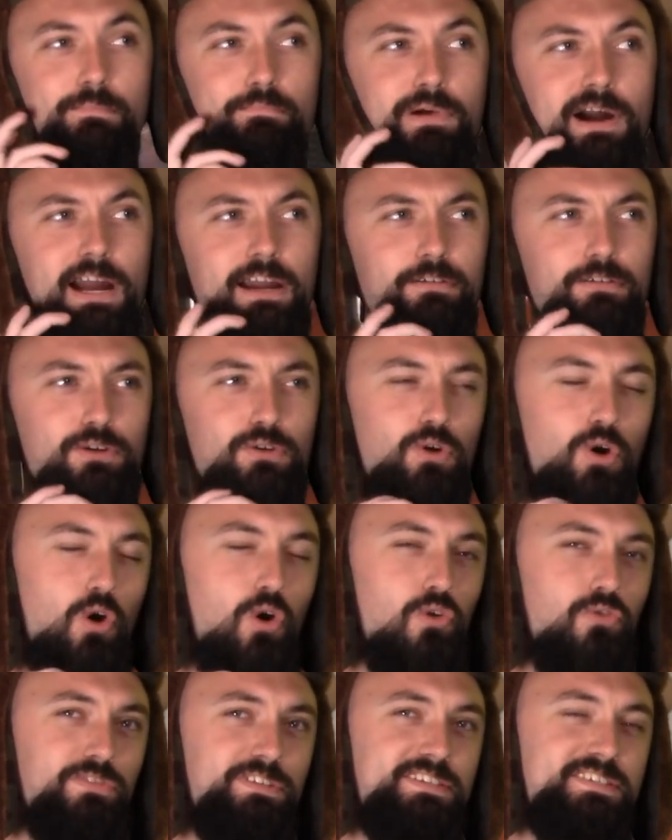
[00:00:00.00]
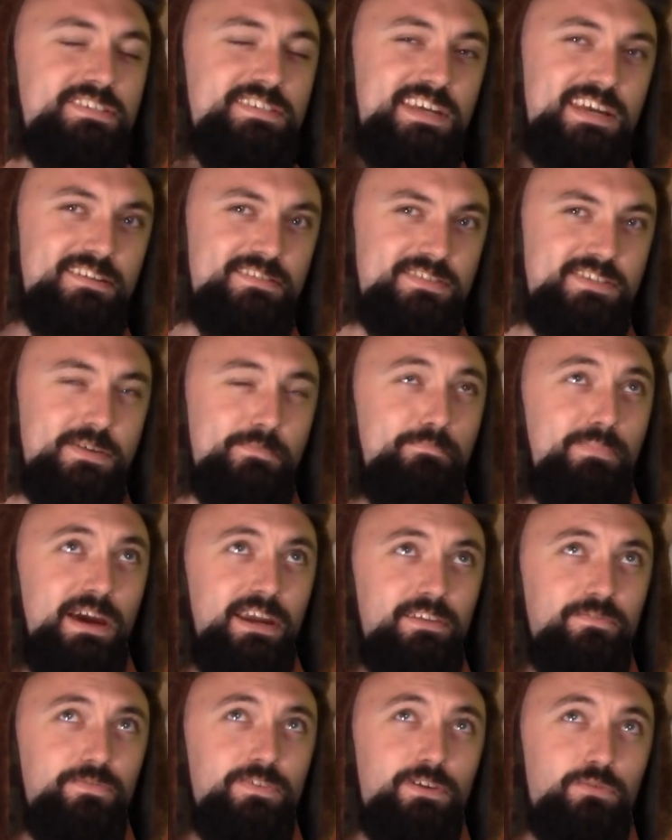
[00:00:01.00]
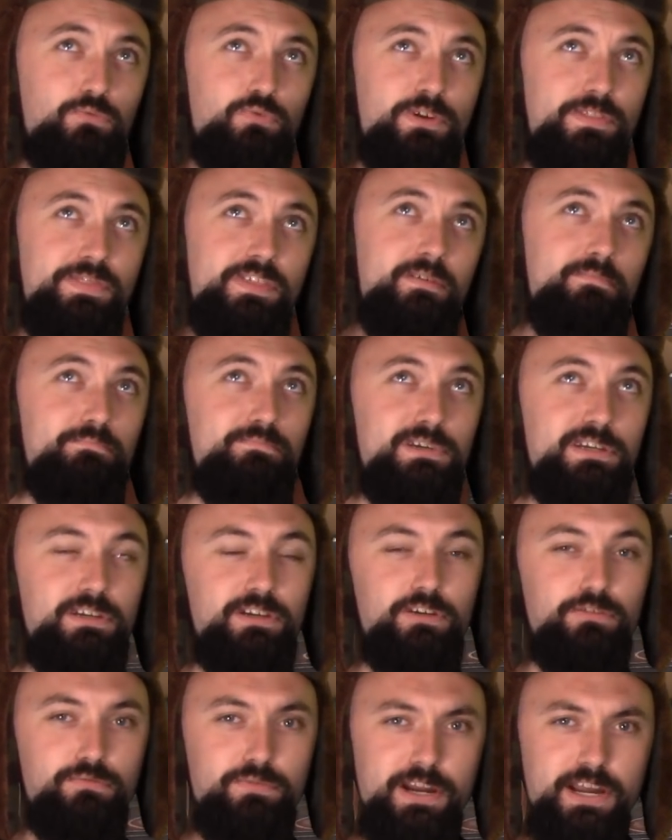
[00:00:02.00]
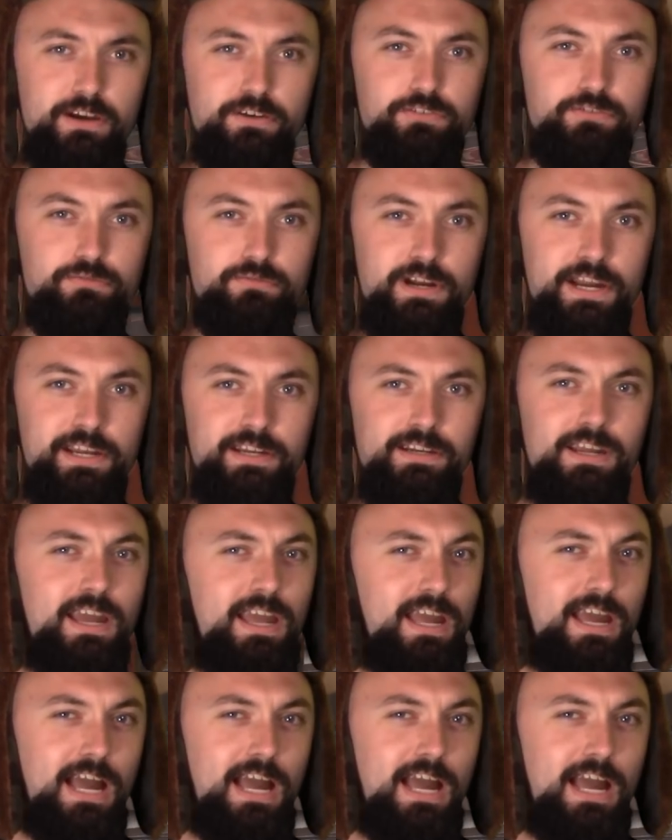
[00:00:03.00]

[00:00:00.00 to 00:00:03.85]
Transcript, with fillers: Pyro only stands to benefit with them being around, right?